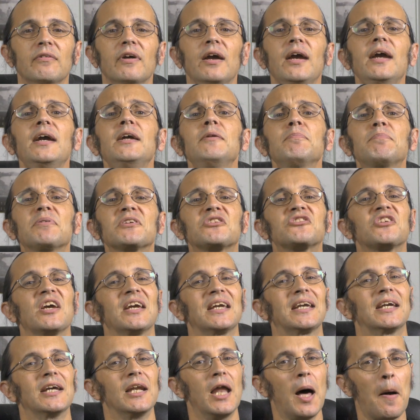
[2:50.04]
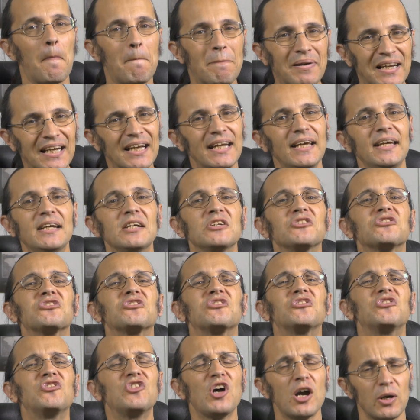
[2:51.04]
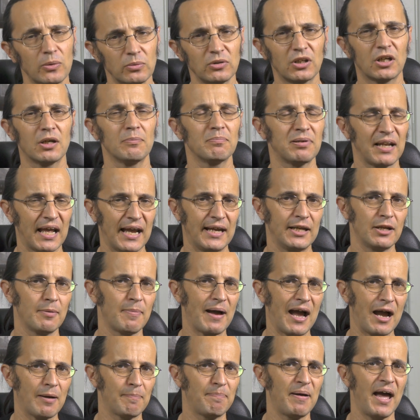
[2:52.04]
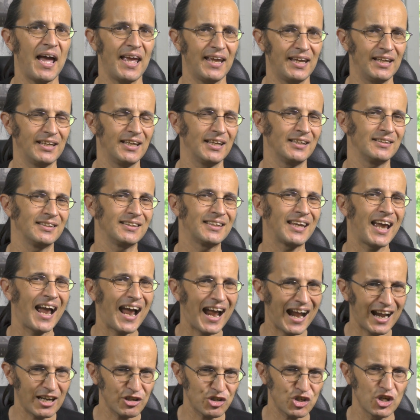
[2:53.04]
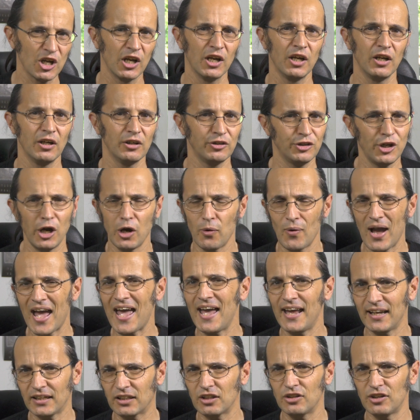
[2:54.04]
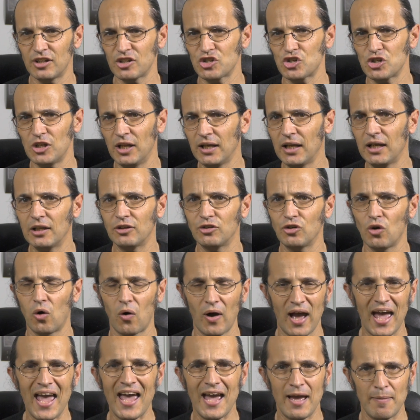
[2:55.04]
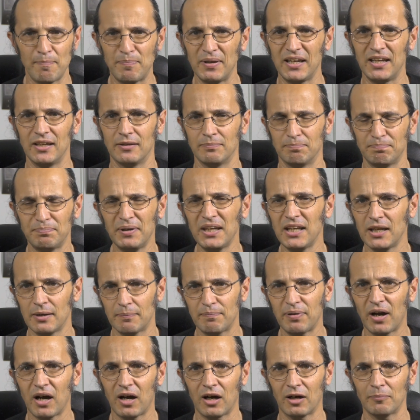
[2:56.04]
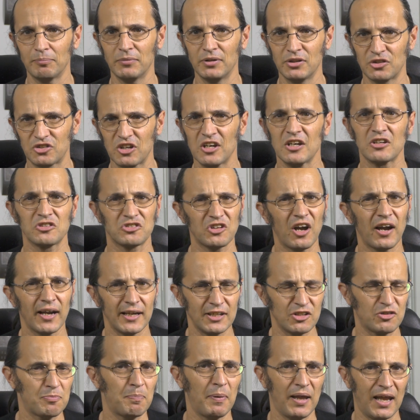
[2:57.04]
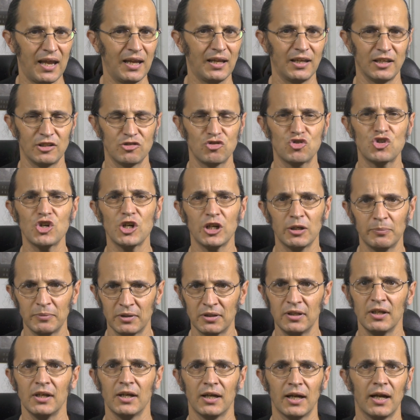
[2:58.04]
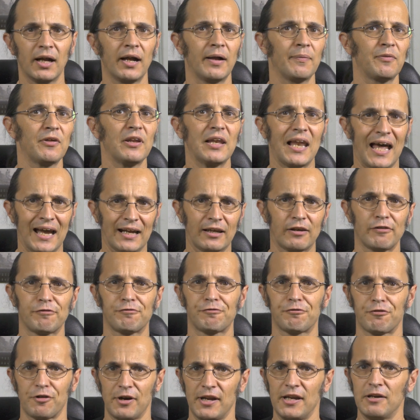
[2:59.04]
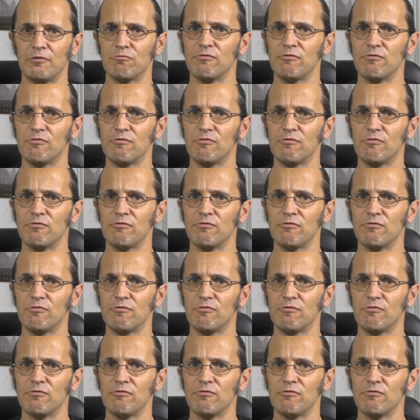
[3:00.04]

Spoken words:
In particular, please don't complain about paying in cash, no air conditioning in your Airbnb apartment, signs being in German, and the lack of free